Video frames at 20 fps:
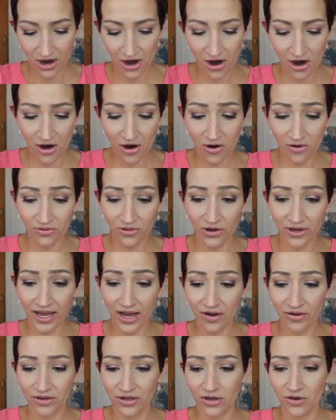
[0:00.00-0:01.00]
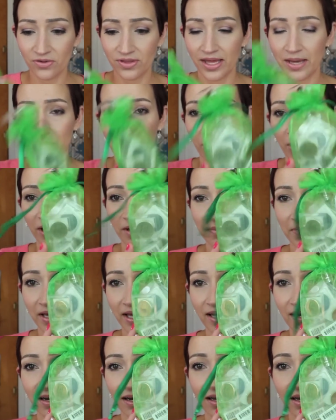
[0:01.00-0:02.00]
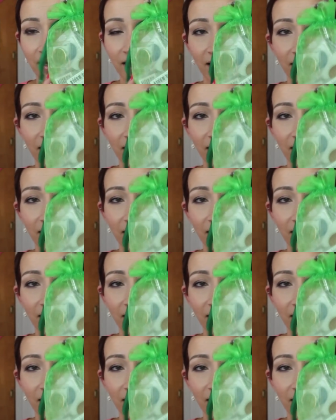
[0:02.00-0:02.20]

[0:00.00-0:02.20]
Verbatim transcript: Oh, look how cute. They put them in